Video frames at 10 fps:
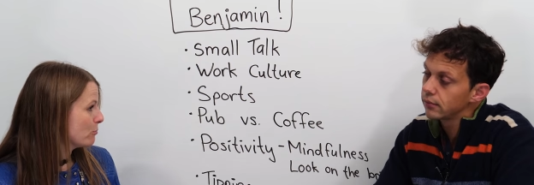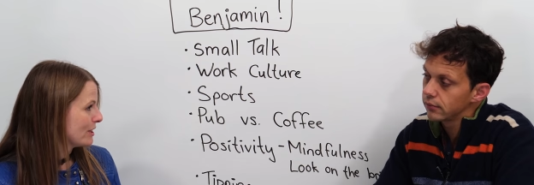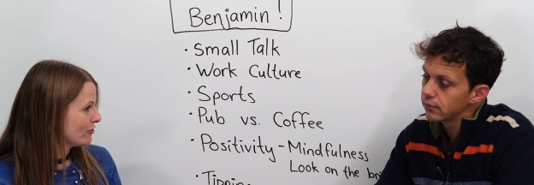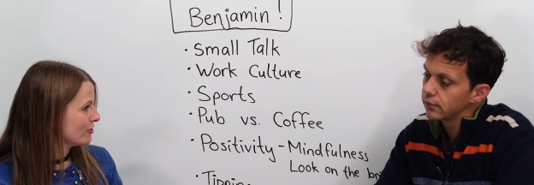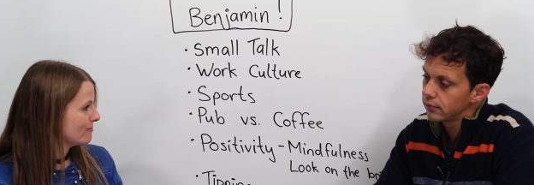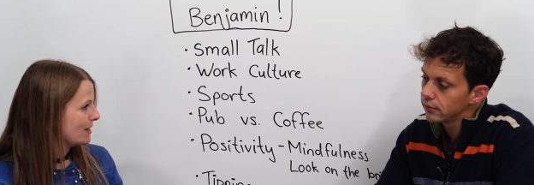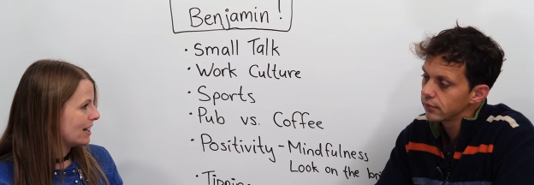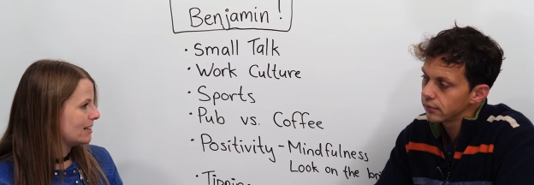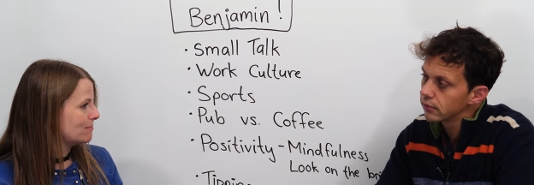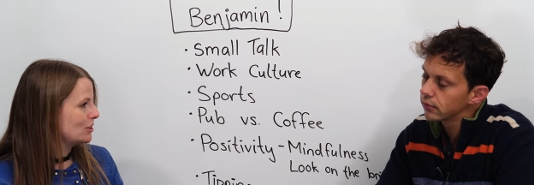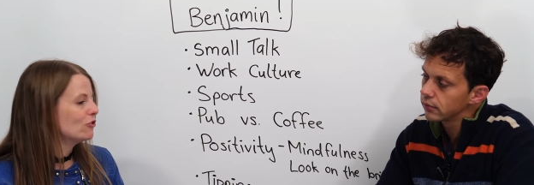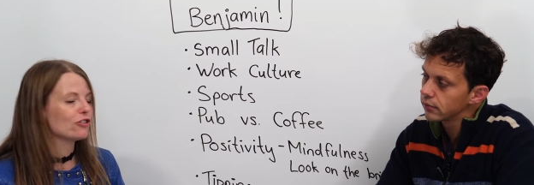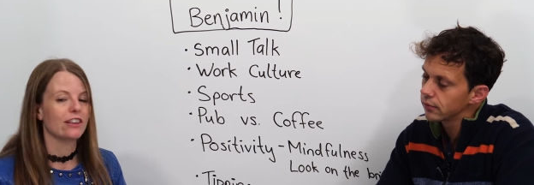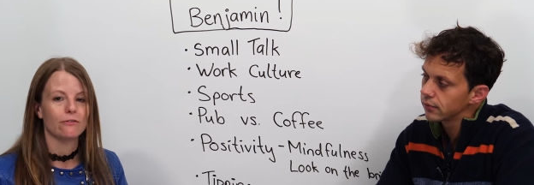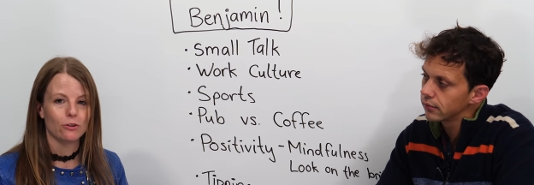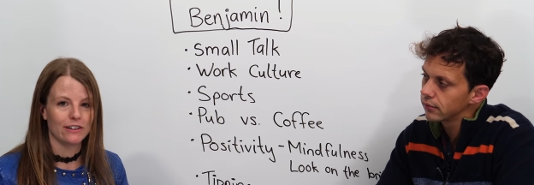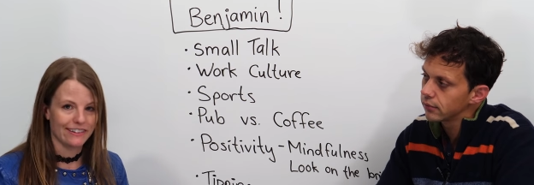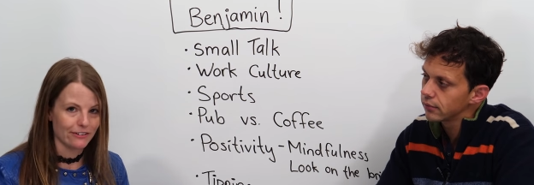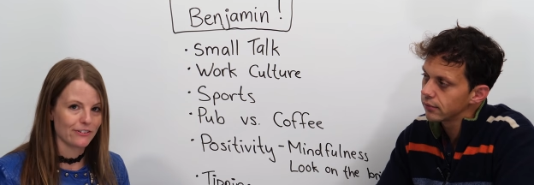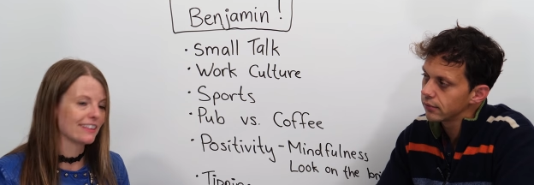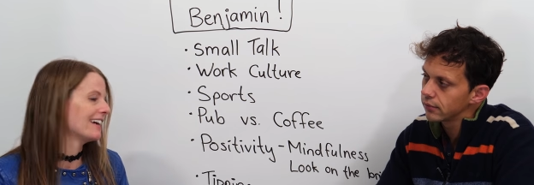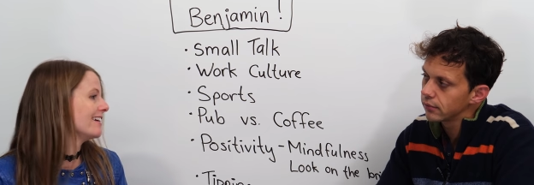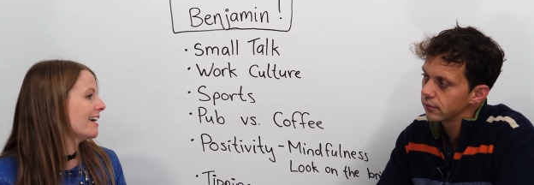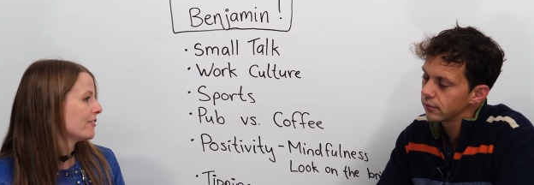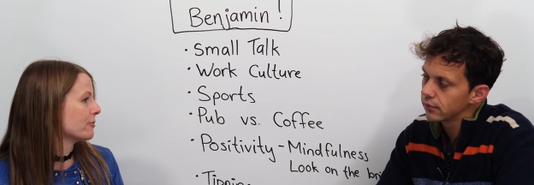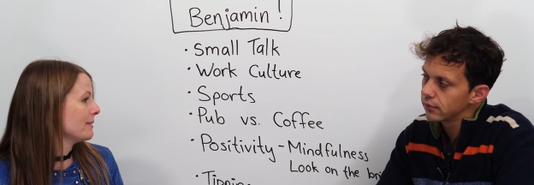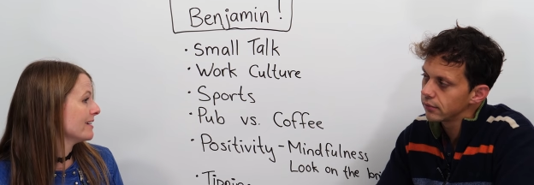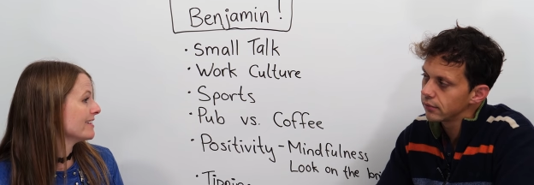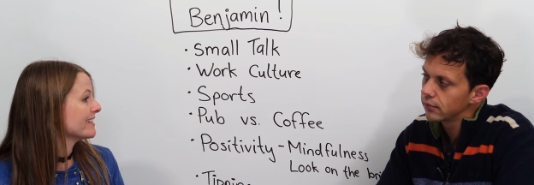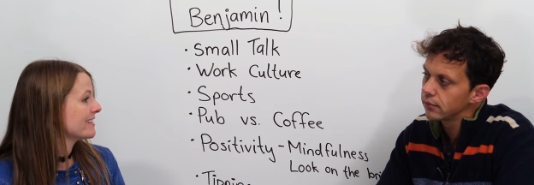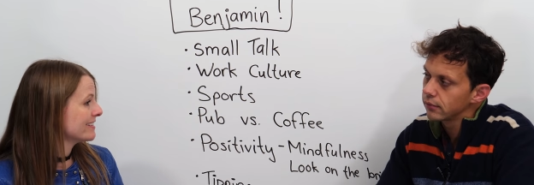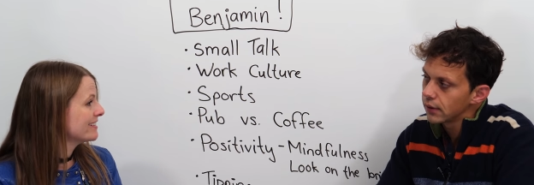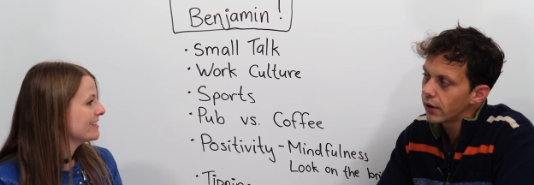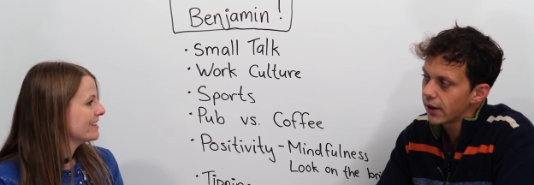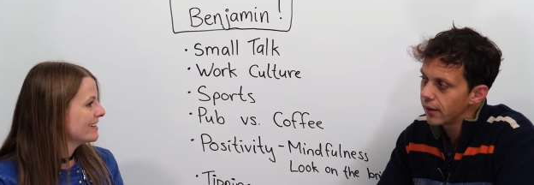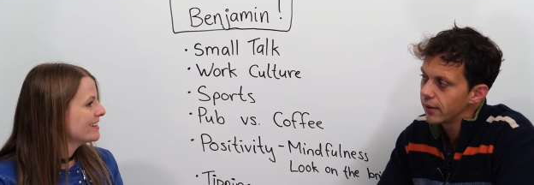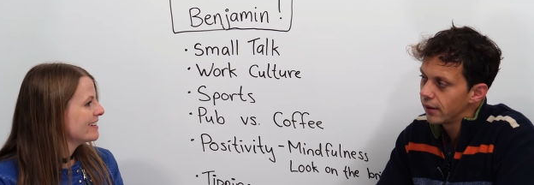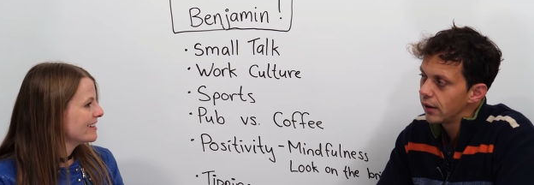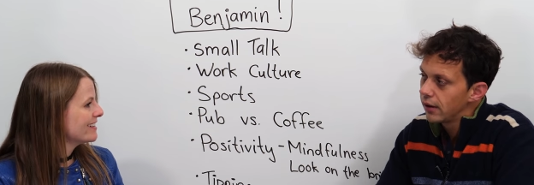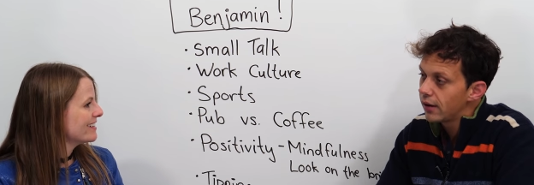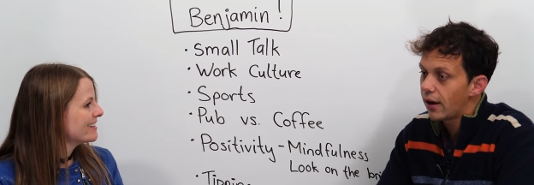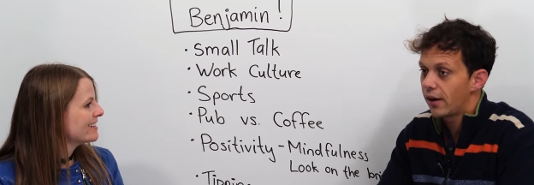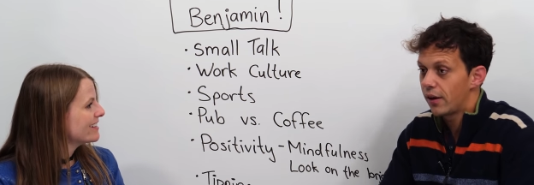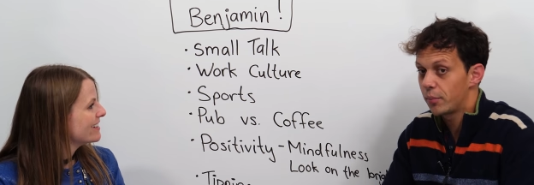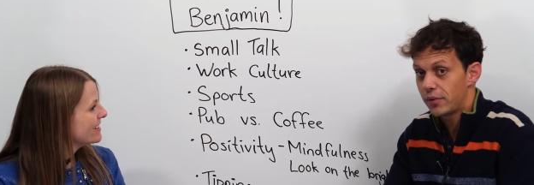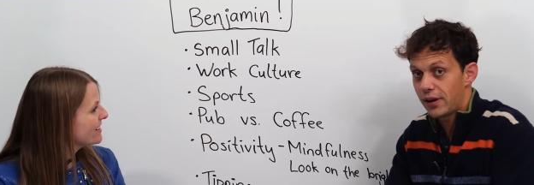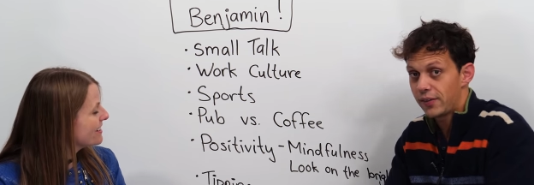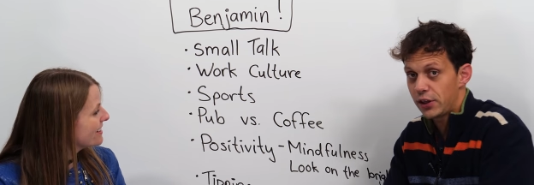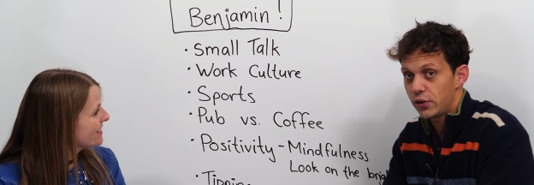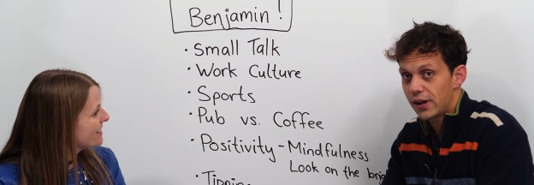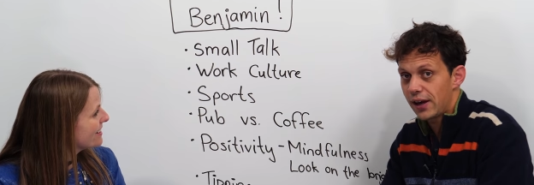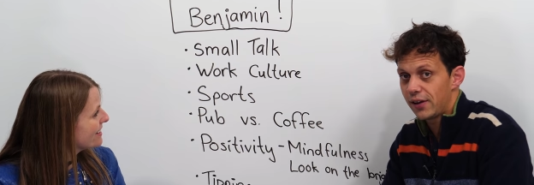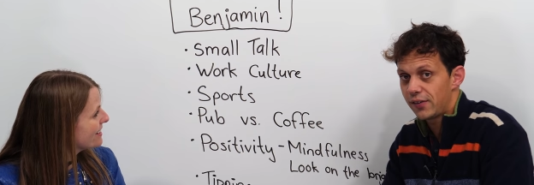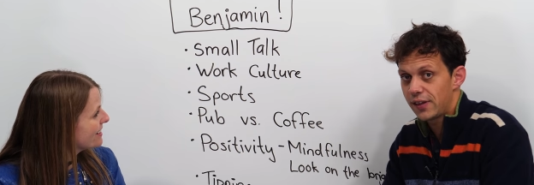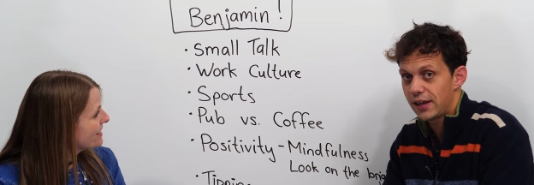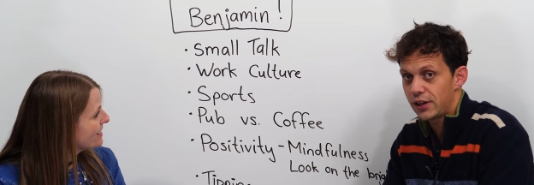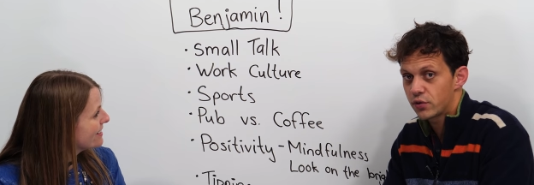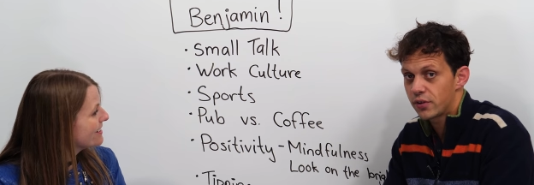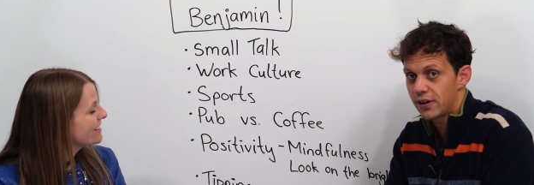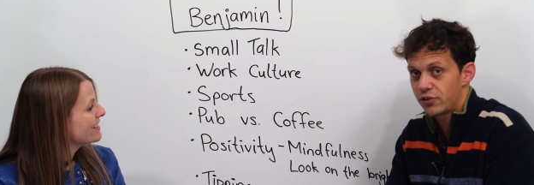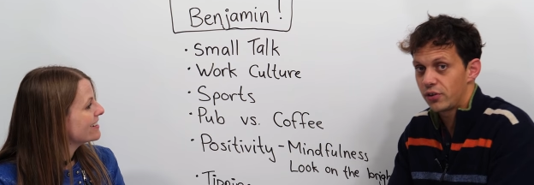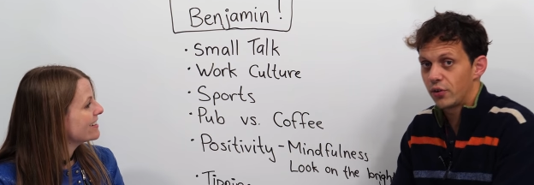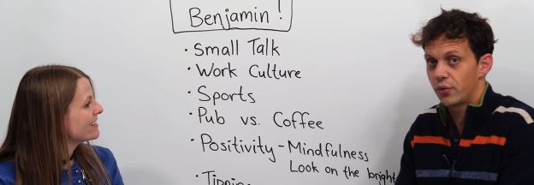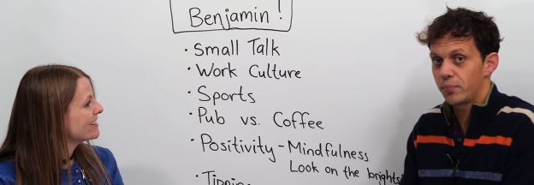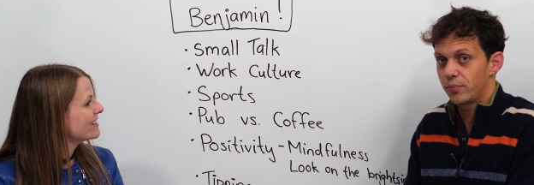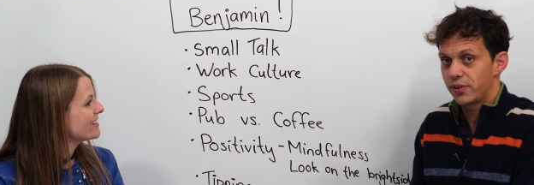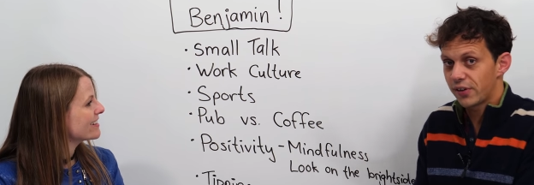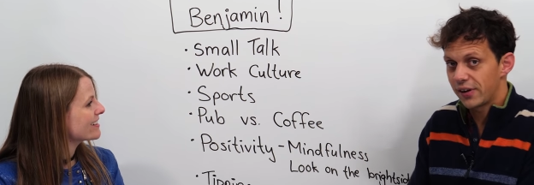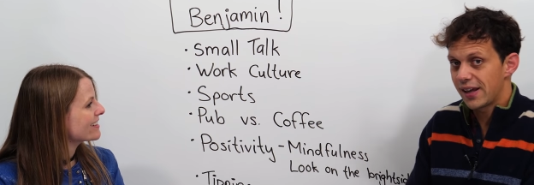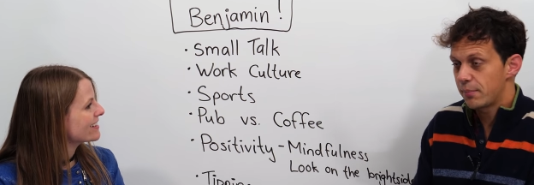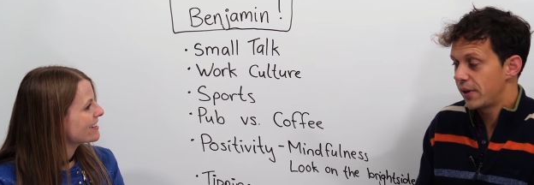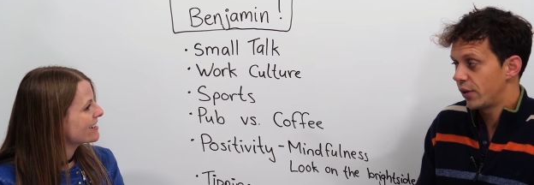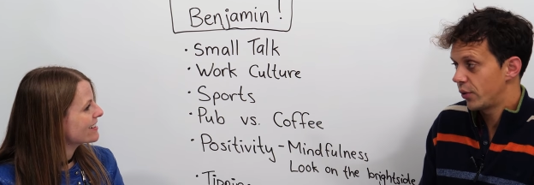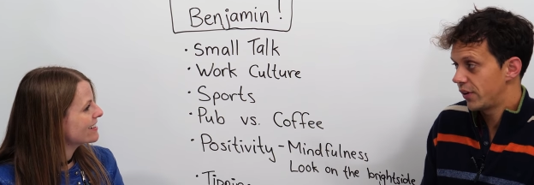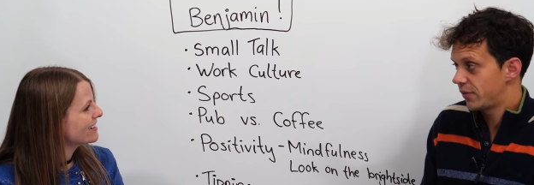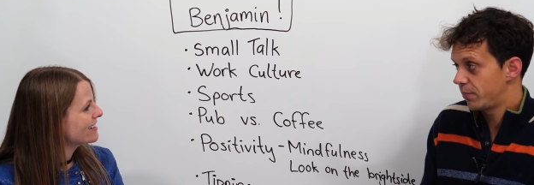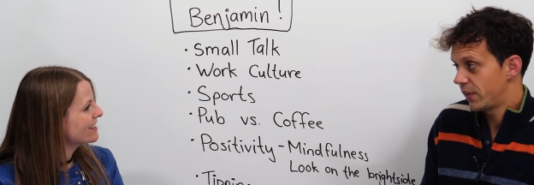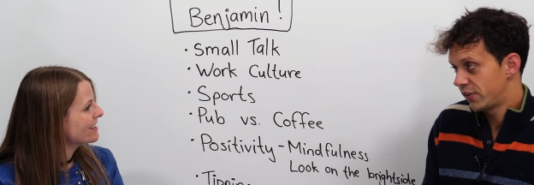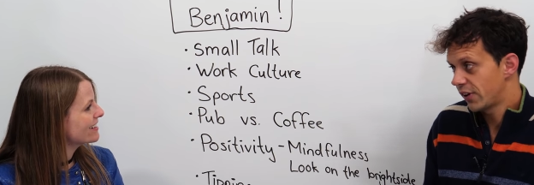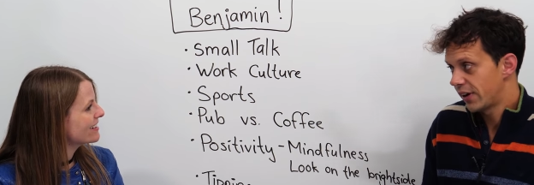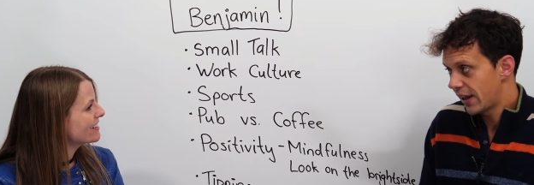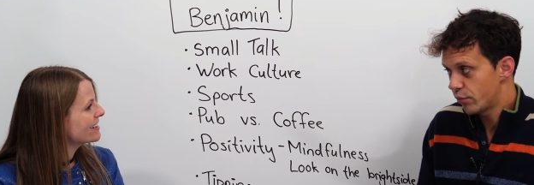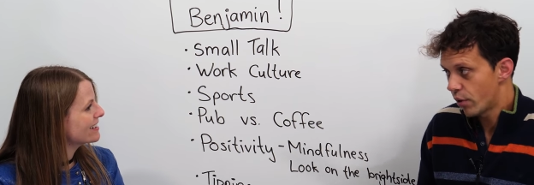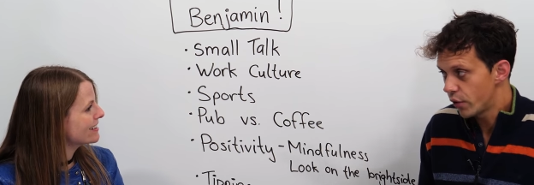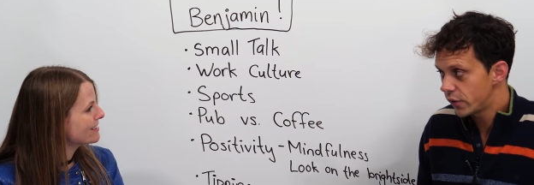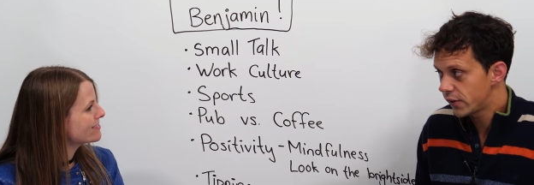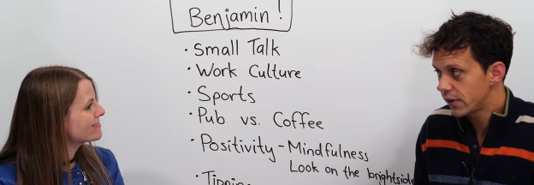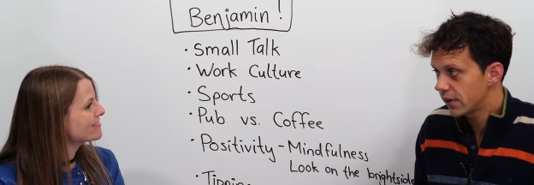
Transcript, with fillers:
Speaker 1: which um, usually the food is different than other meals.
Speaker 2: Okay. Um, in the U K, the traditional Sunday meal is the Sunday roast,